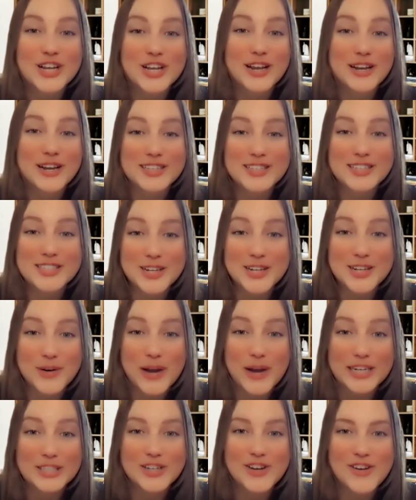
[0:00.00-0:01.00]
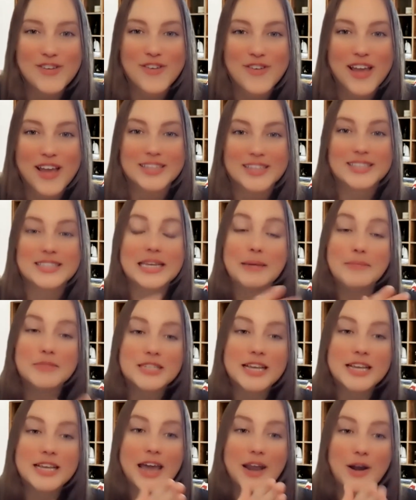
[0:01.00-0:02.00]
and consideration phase seems
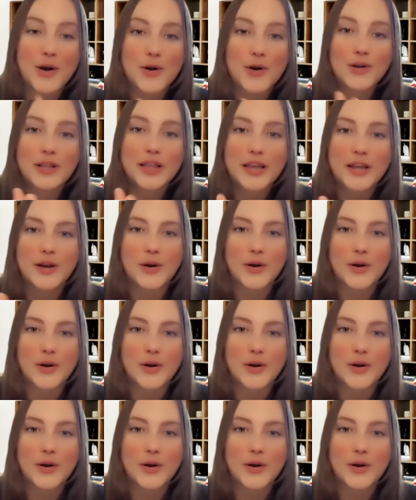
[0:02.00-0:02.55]
to get early and